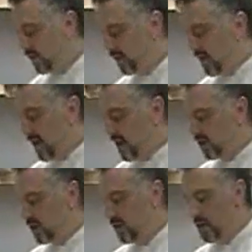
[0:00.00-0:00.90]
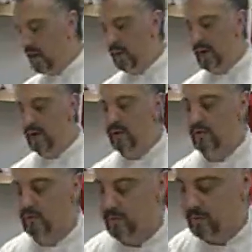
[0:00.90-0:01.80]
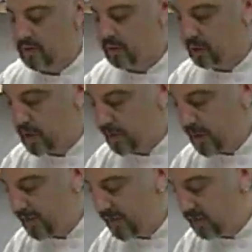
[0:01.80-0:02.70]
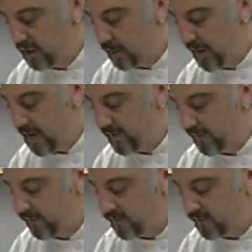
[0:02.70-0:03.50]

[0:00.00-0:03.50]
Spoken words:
easy to handle. Otherwise, scrape it off with the Silpat.